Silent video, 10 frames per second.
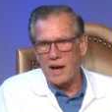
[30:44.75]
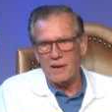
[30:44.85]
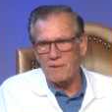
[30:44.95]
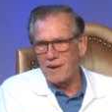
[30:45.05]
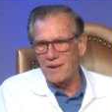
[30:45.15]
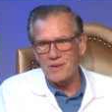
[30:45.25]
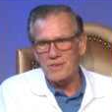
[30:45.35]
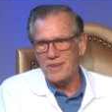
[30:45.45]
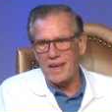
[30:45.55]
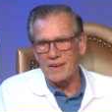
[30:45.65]
I don't
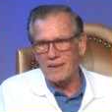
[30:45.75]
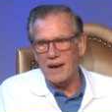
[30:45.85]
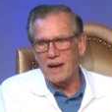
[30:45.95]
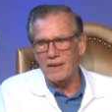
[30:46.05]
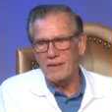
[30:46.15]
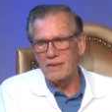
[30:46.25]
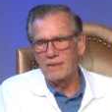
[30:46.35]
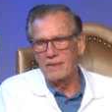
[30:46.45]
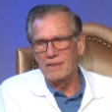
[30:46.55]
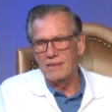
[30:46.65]
understand God.
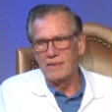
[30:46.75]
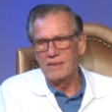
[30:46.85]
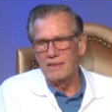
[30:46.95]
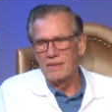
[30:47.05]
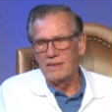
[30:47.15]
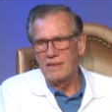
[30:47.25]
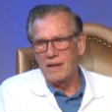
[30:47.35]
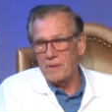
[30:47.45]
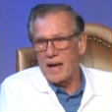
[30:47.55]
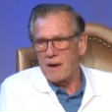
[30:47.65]

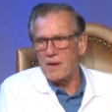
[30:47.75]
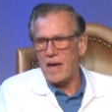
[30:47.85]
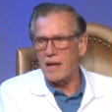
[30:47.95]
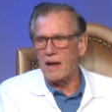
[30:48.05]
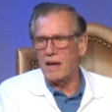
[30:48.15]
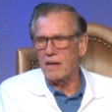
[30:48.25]
I mean, how can I?